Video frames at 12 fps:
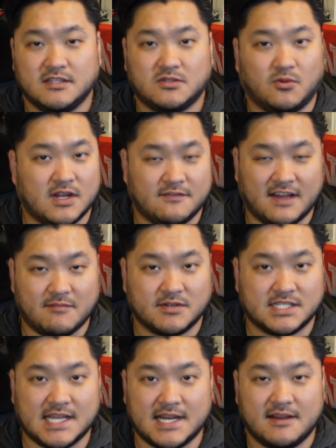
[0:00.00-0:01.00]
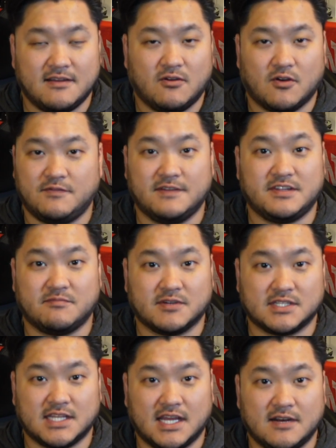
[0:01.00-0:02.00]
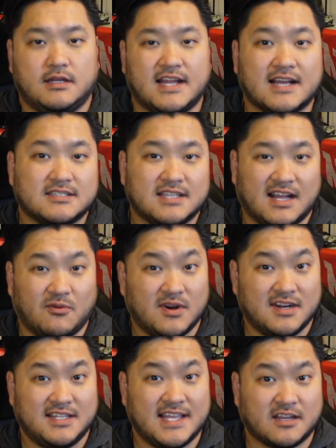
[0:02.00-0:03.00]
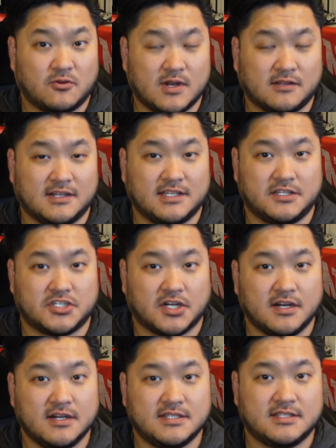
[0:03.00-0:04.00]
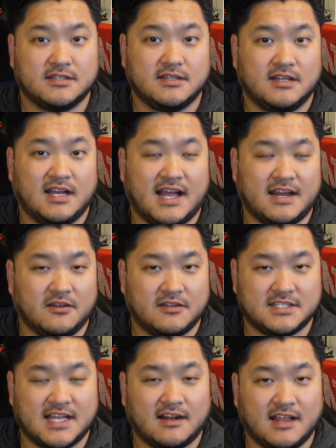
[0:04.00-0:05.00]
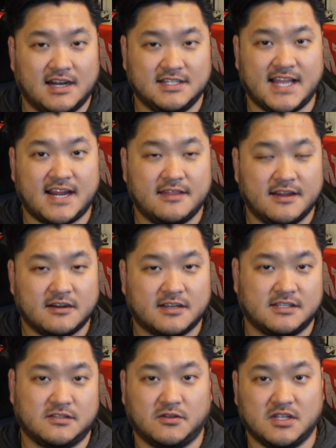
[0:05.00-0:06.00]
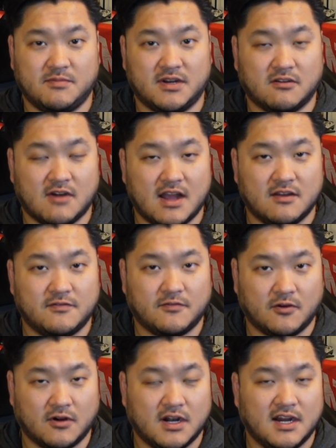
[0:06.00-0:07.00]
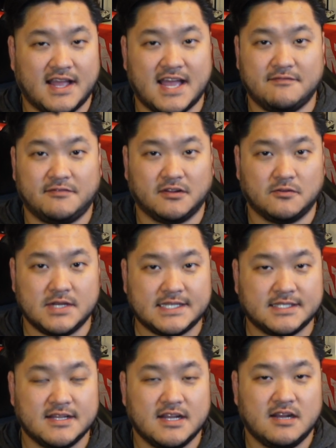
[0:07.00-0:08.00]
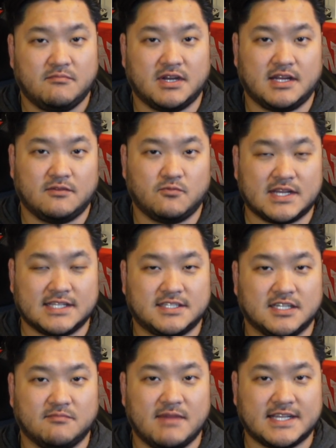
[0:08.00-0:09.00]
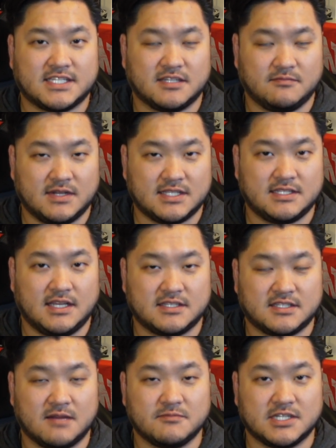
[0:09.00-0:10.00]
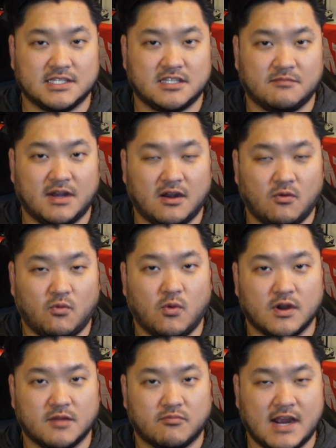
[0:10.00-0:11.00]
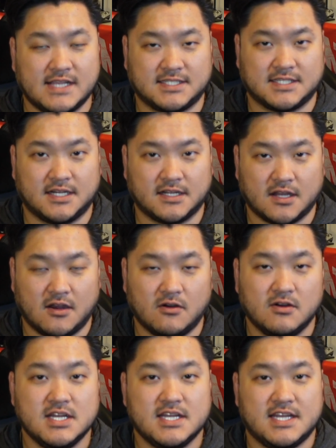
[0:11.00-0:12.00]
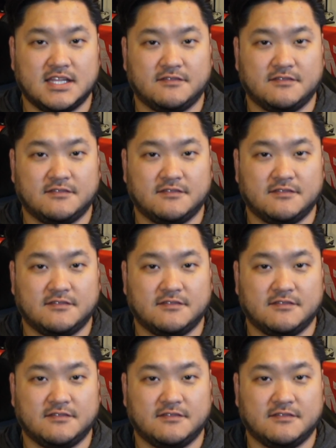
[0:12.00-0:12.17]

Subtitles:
25%, or 50%. Next, I wanted to take a quick look at the charts. I know there's not a lot of data there because it's only been around for a handful of weeks, but we can still make some assumptions about where the price is going to go in the